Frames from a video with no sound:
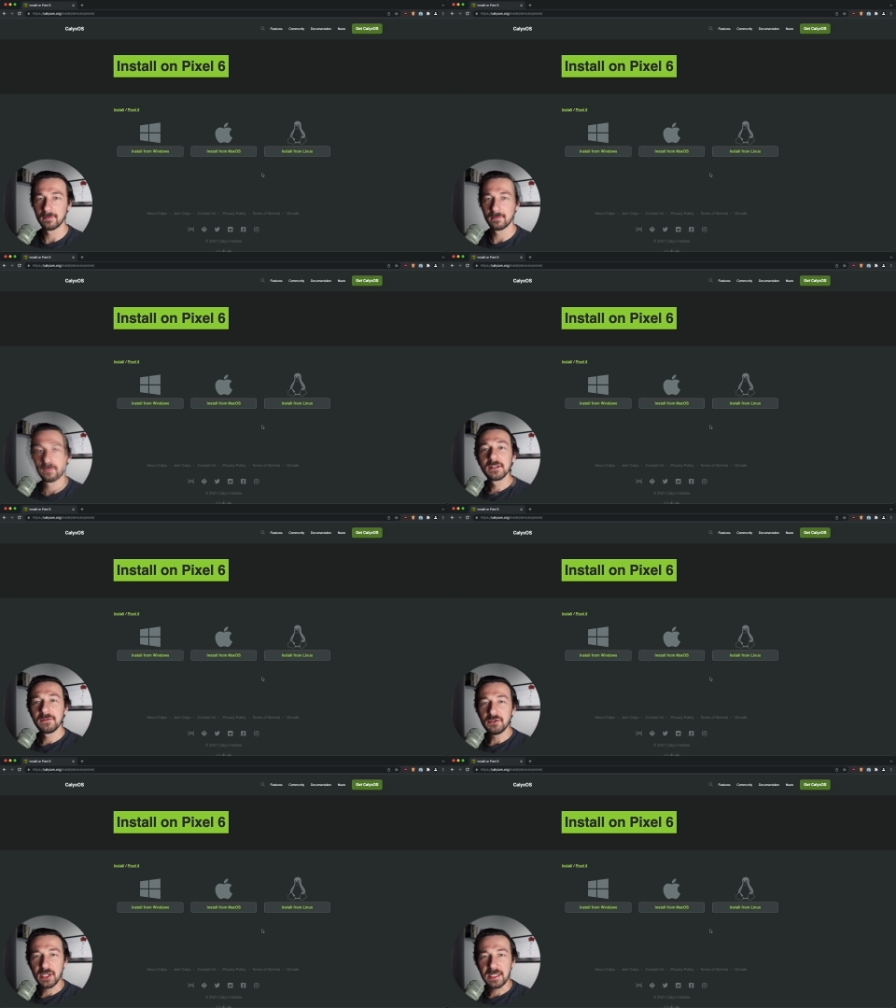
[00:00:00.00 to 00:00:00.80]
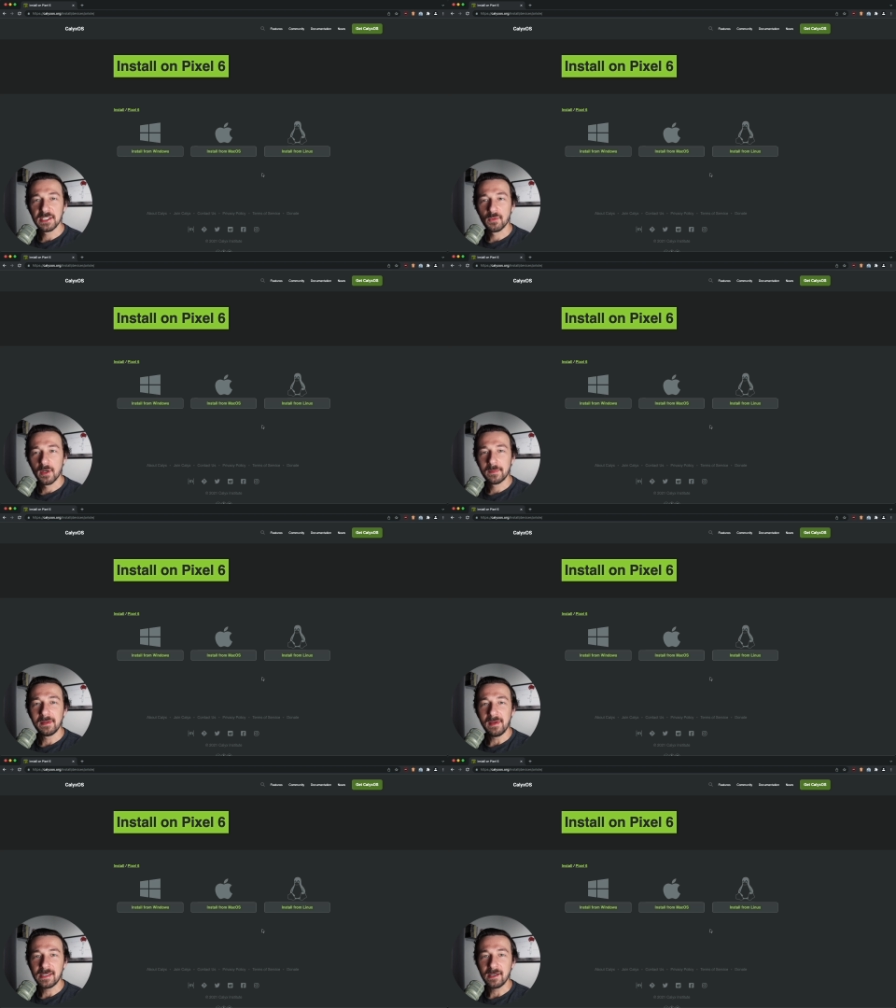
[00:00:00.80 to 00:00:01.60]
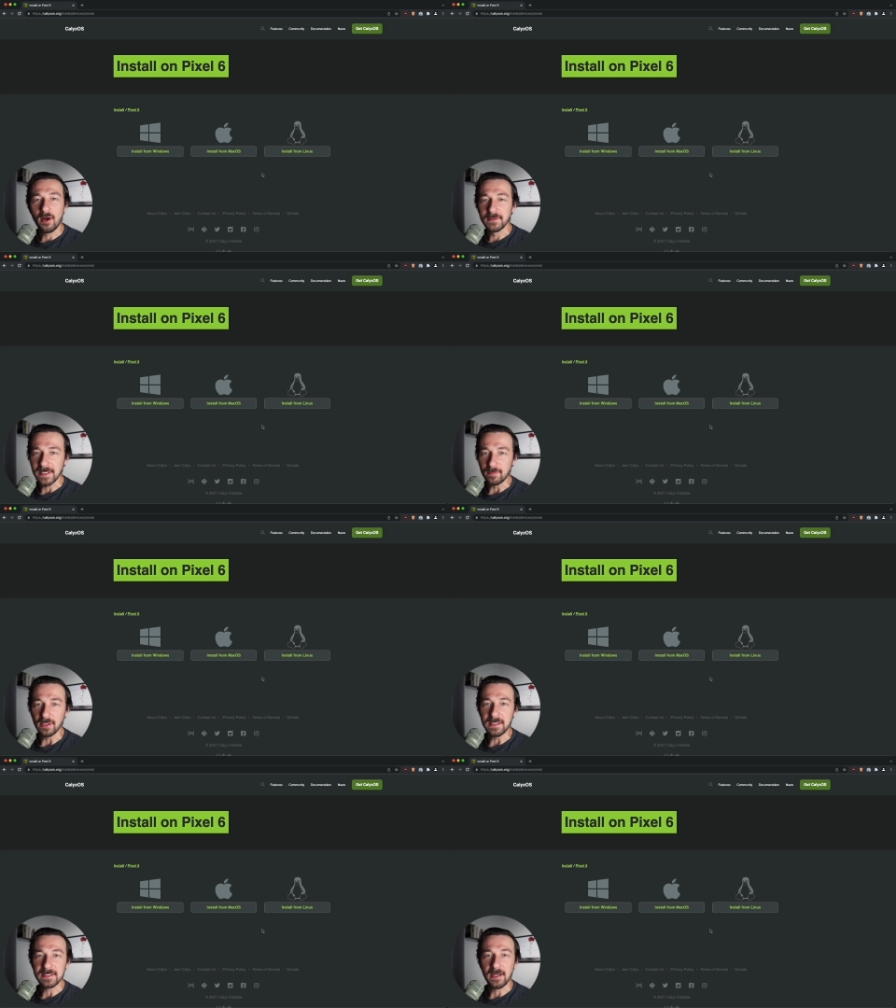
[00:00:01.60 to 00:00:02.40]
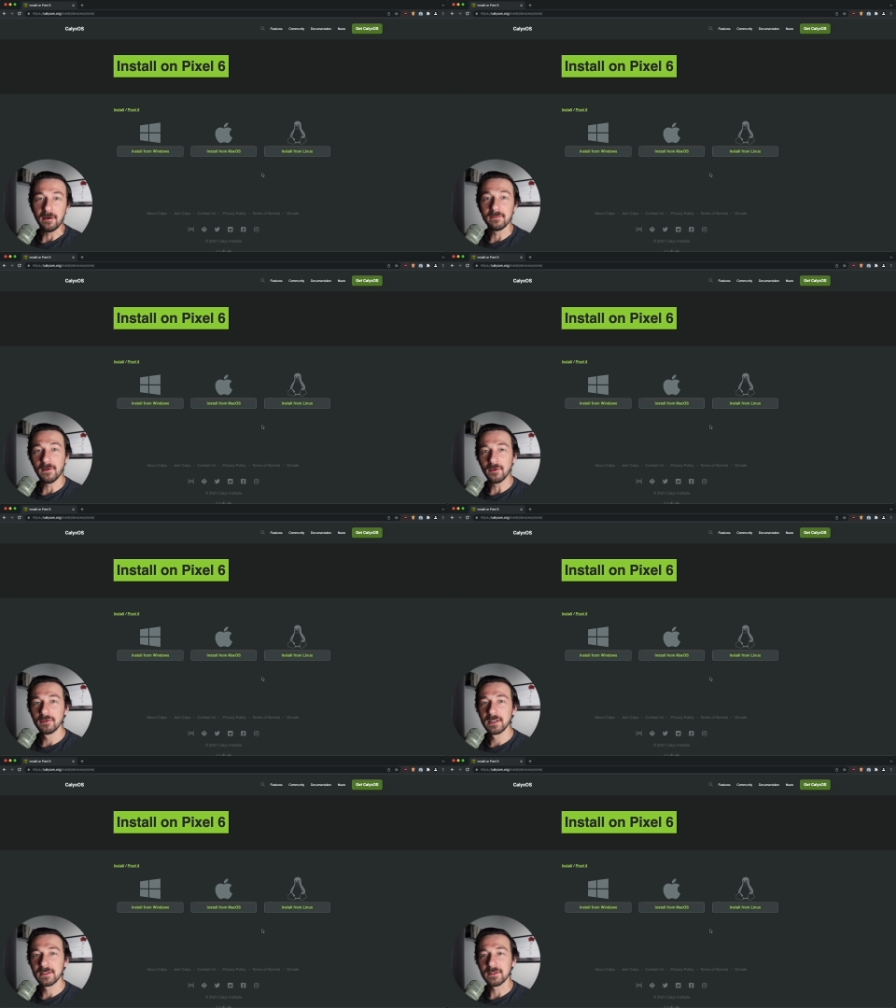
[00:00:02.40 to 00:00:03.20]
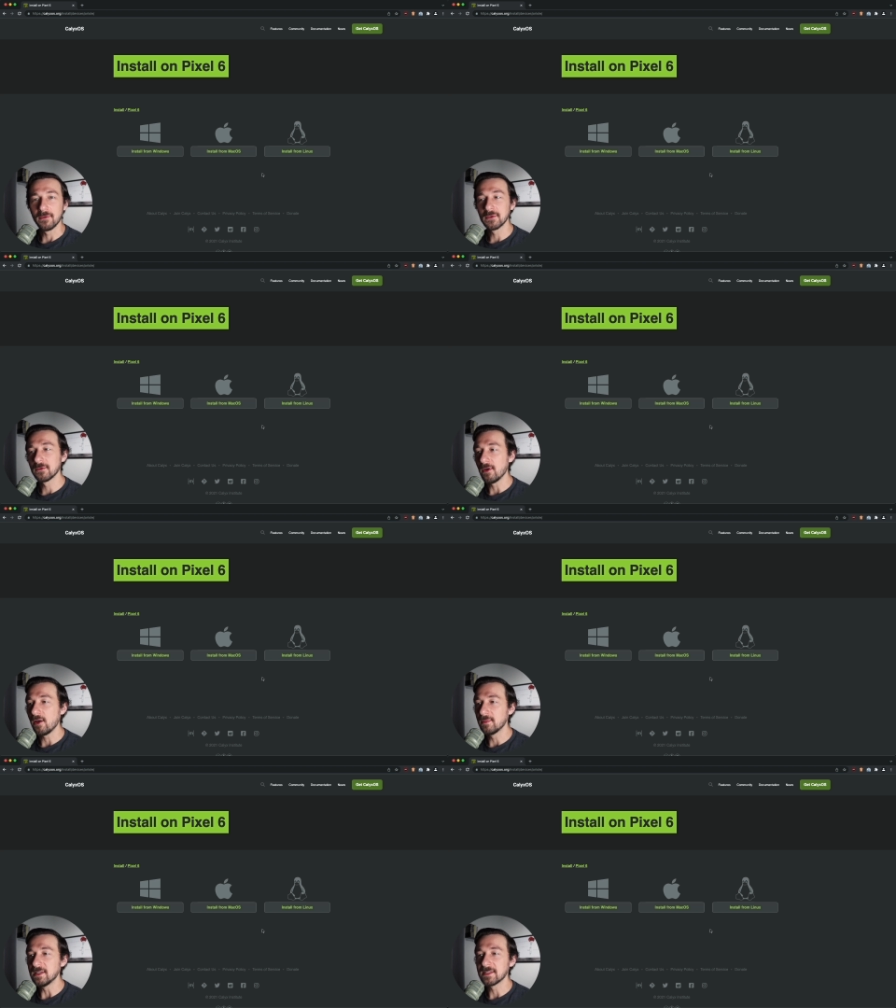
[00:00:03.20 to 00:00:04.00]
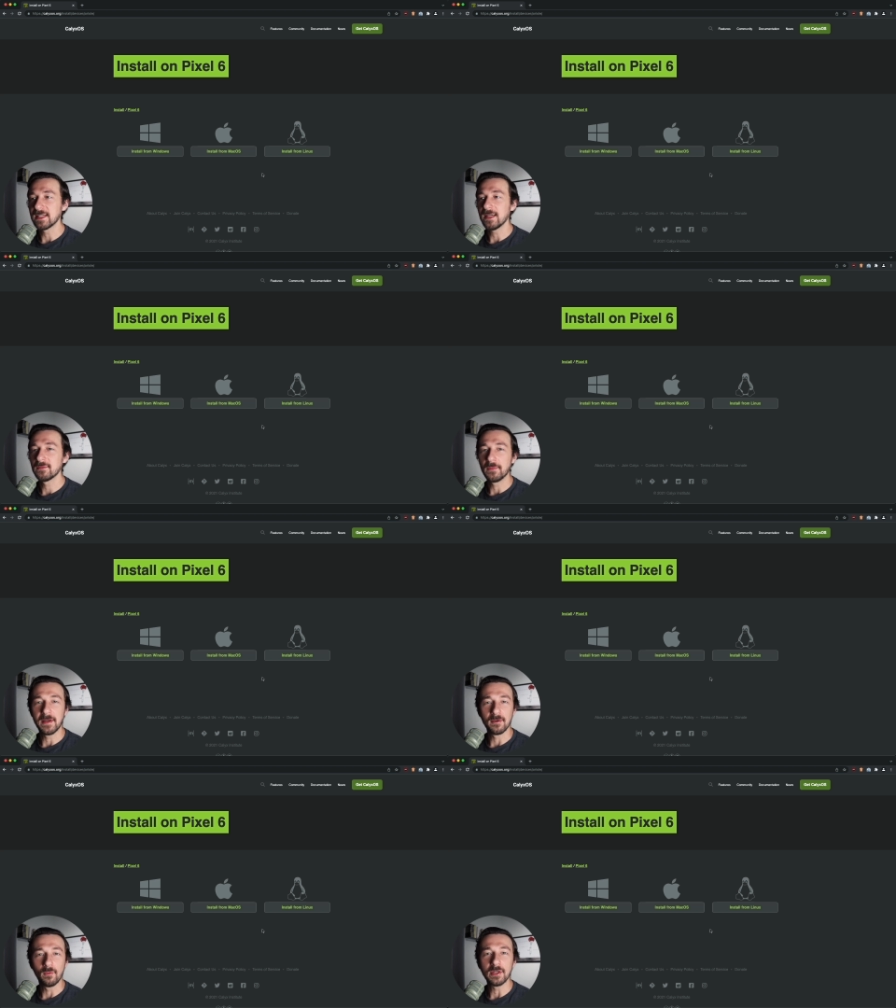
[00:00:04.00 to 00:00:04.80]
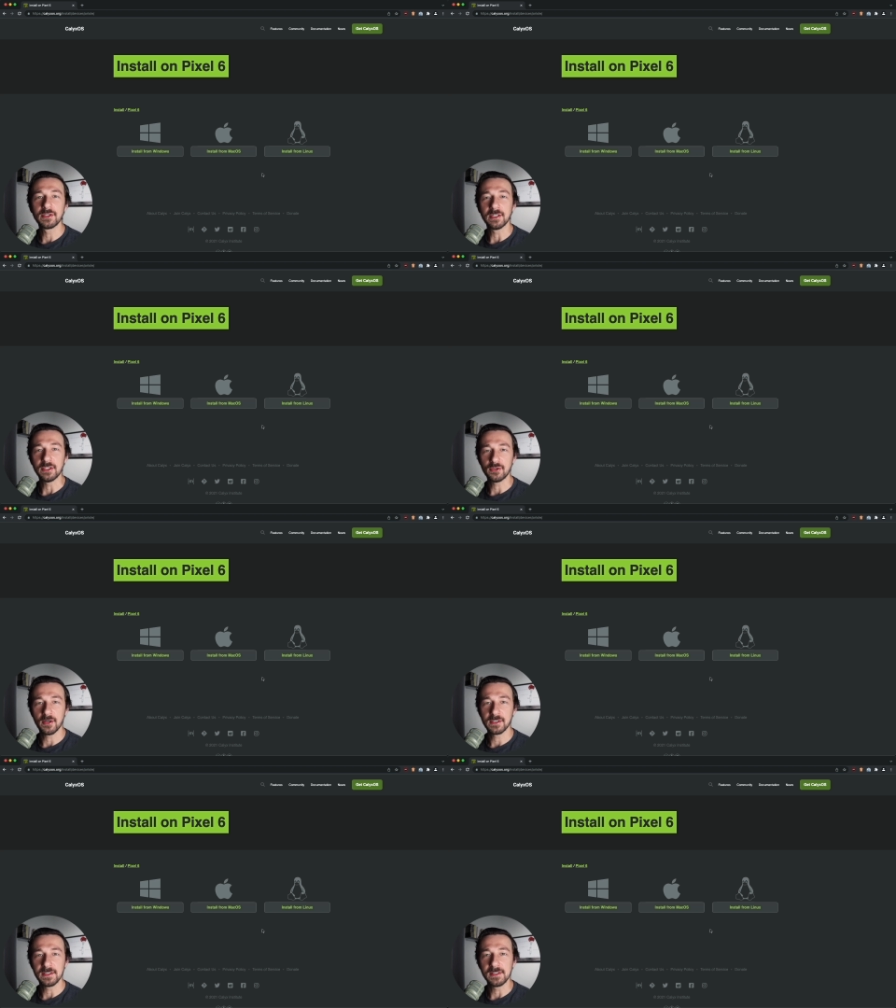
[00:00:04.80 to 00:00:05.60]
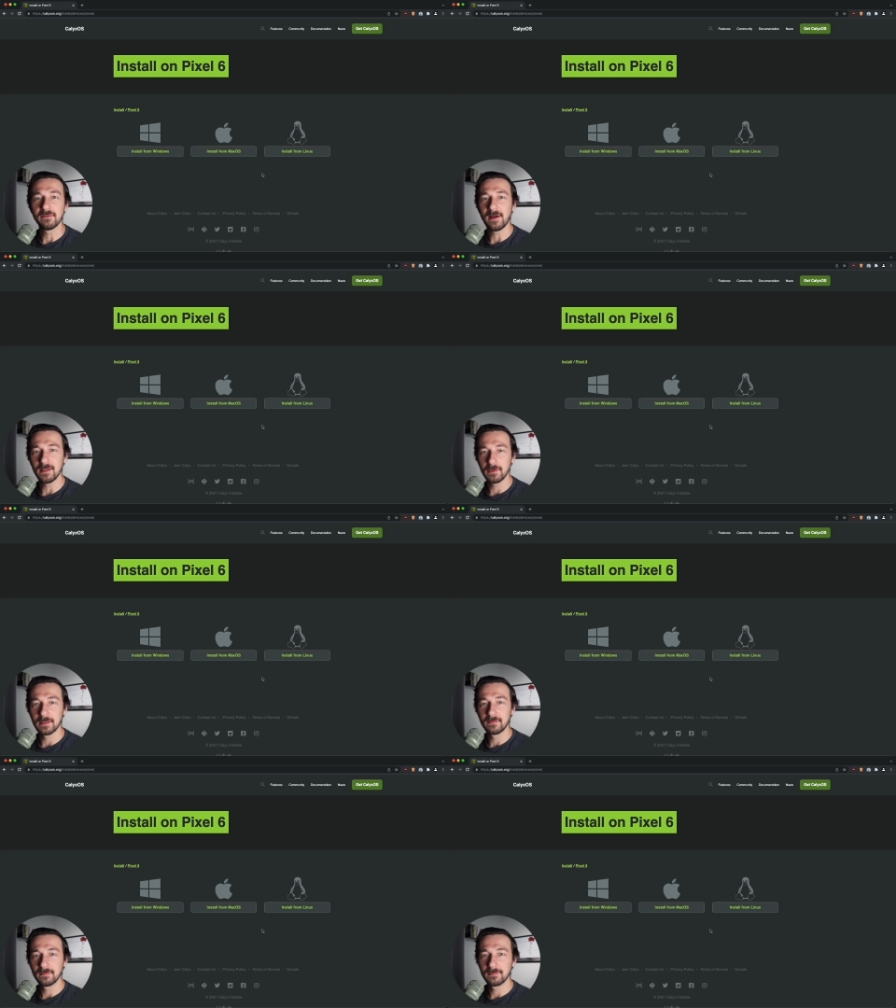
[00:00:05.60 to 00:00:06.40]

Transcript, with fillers: The first few changes we're going to be making all take place on our phone, so those will all be the same no matter which instructions you're following.